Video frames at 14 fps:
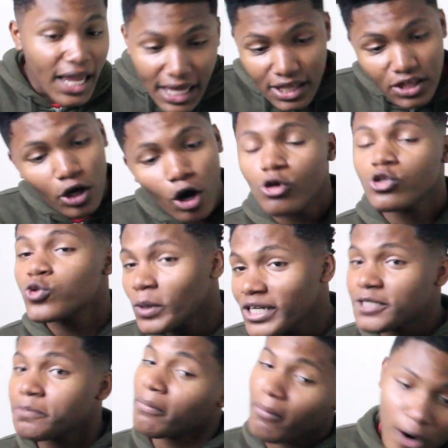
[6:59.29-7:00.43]
either gonna
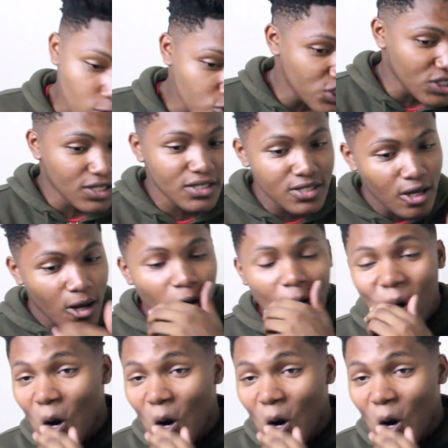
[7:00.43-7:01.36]
switch promotions